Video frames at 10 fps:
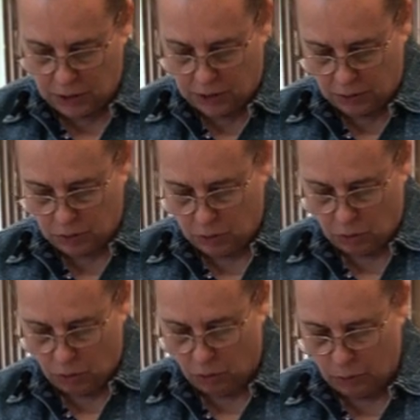so don't
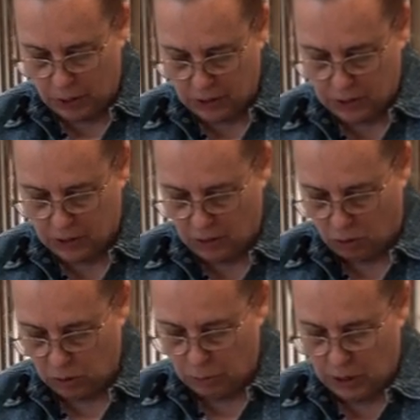overmix it.
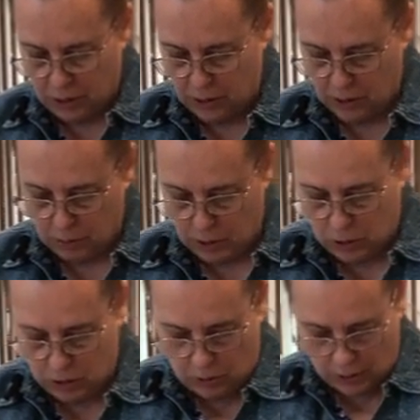Only mix it as much
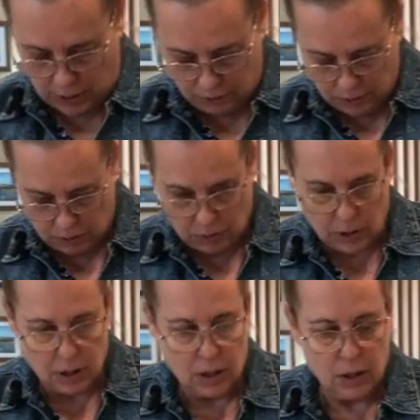as you have to.
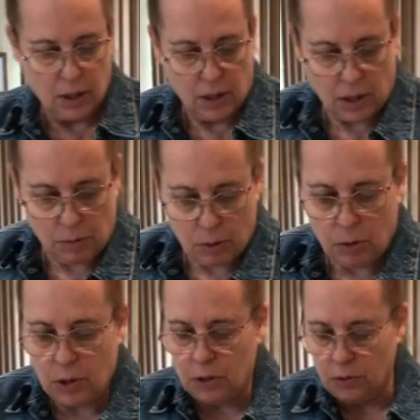I'm
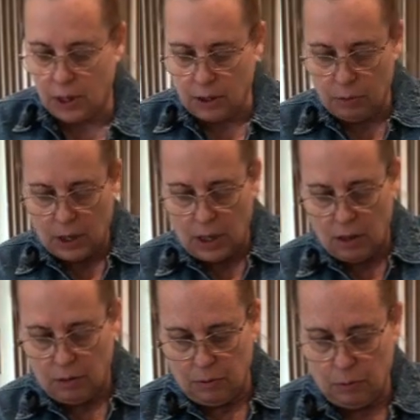going to add my
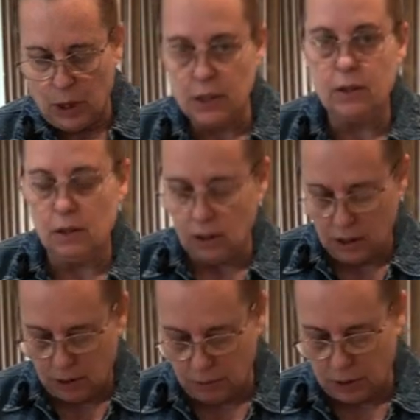basil, and
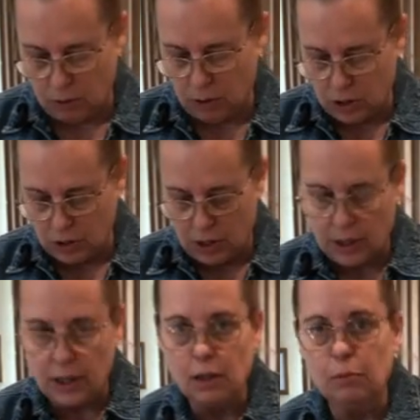I'm going to crush that
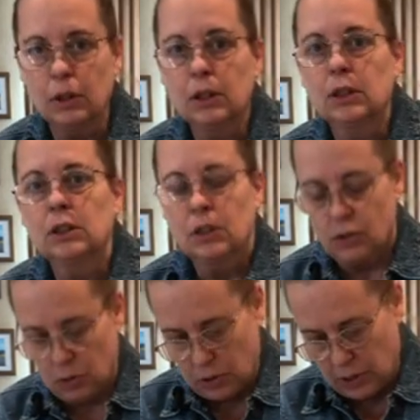up so
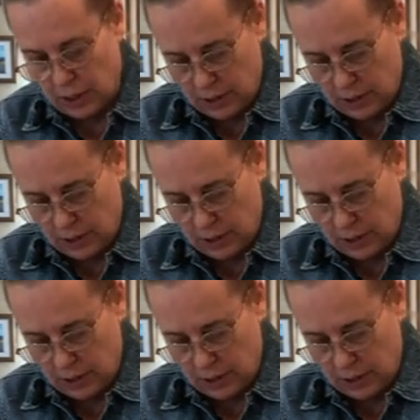it's nice